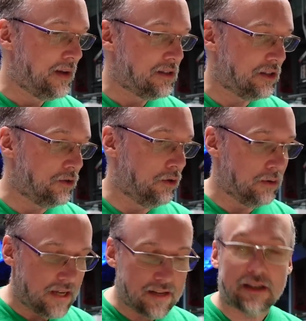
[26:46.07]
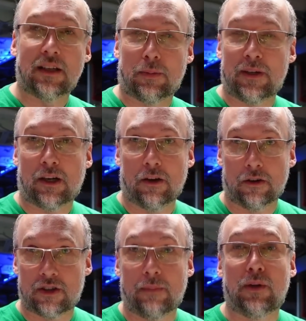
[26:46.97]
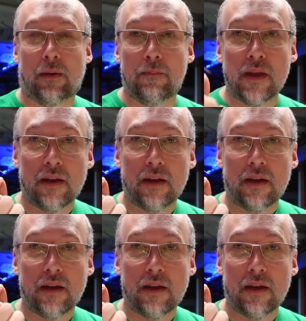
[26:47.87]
to test this particular symptom.